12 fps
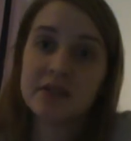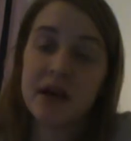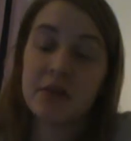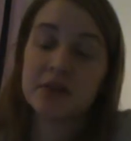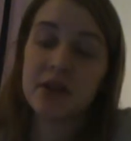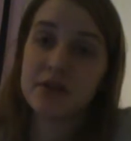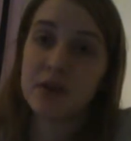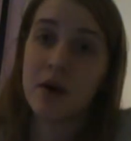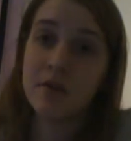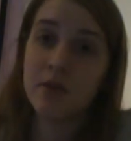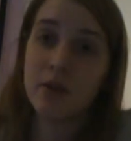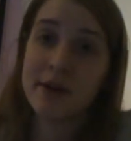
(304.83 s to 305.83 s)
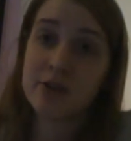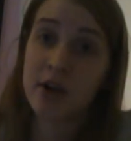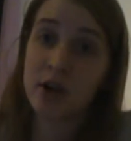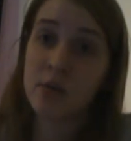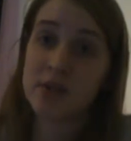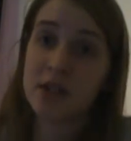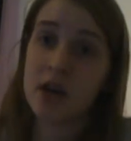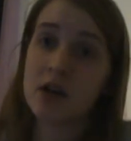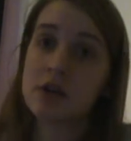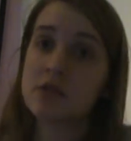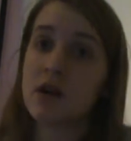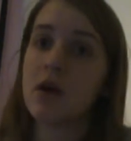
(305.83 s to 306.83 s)
That was also helpful. My trainer was there,
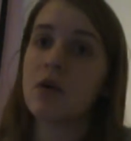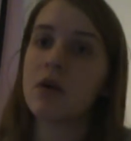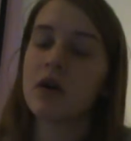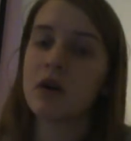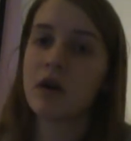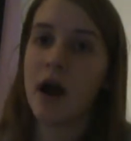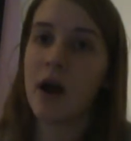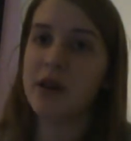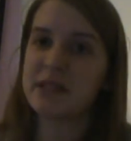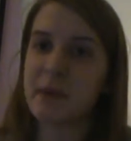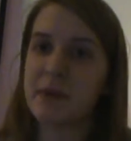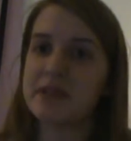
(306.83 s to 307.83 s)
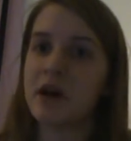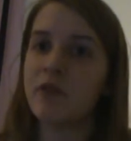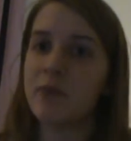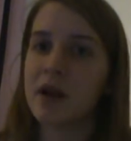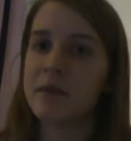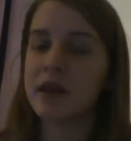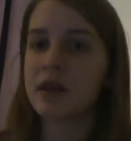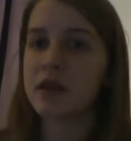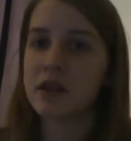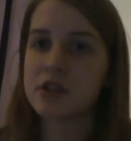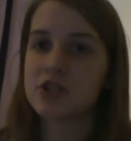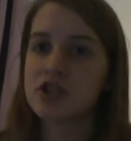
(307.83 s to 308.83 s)
so I wasn't by myself. But I mean,
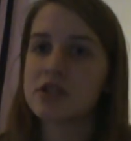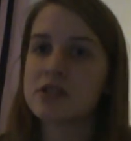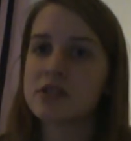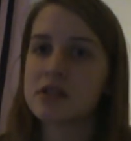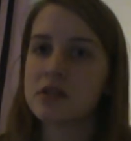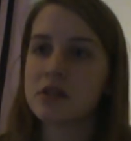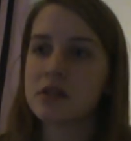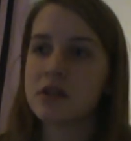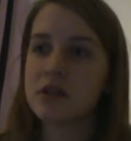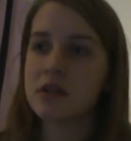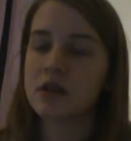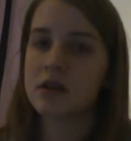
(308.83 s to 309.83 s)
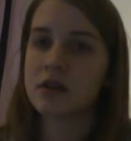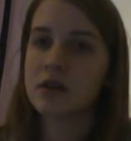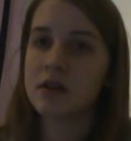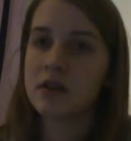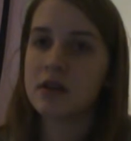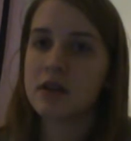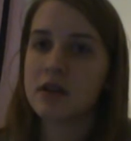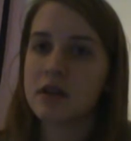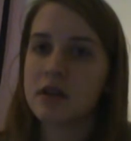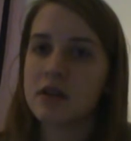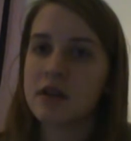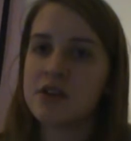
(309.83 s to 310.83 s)
it's just,
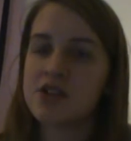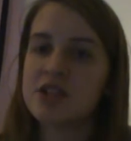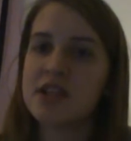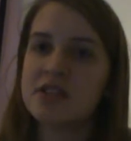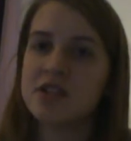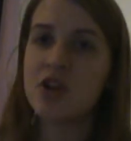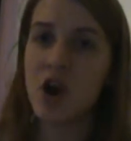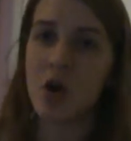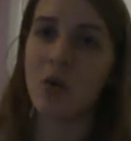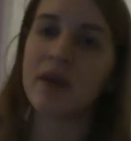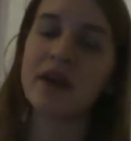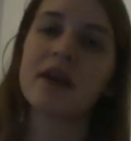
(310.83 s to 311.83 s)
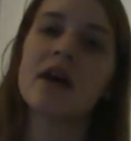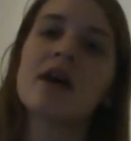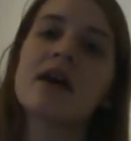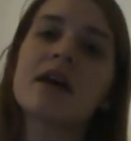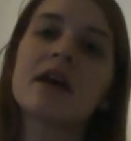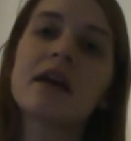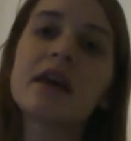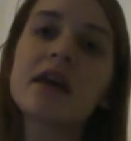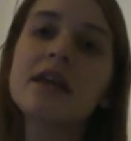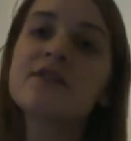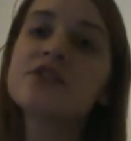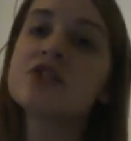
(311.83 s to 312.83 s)
they just need to know, like,
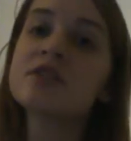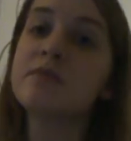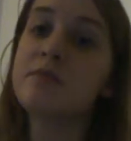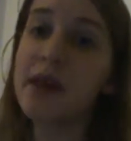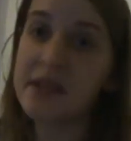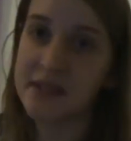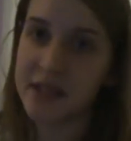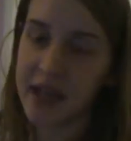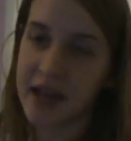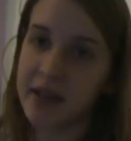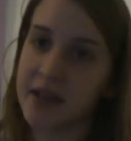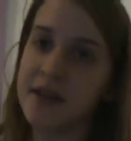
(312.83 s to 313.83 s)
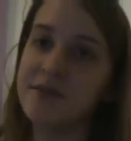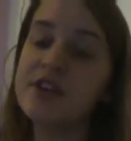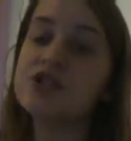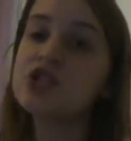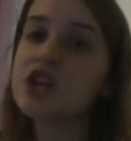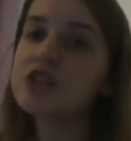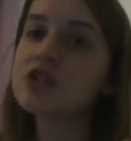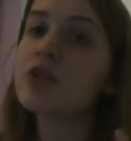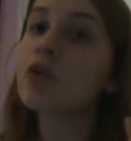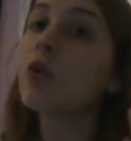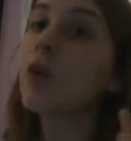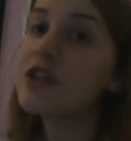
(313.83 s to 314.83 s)
even just basic etiquette. If they just know the
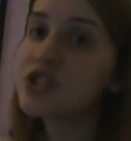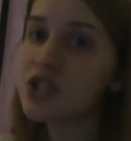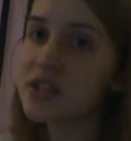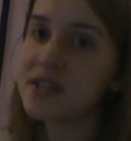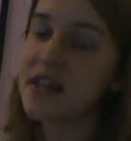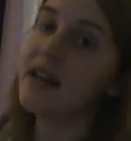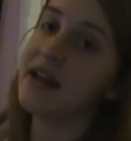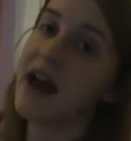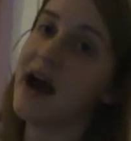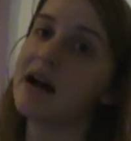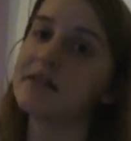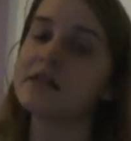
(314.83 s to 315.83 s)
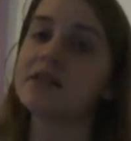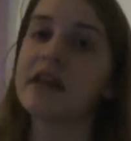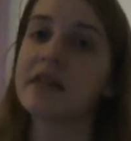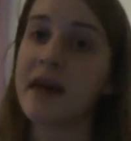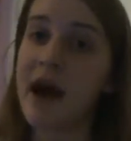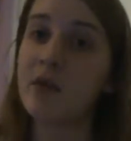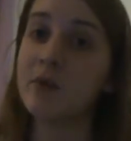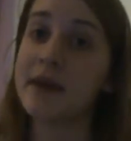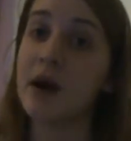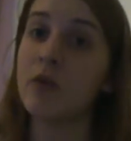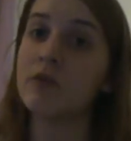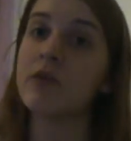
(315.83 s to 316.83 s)
questions they can ask, like, that would be
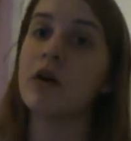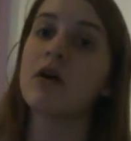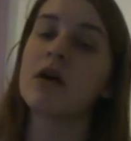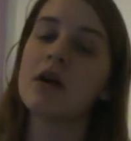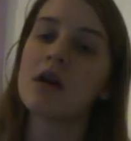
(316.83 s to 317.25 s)
helpful.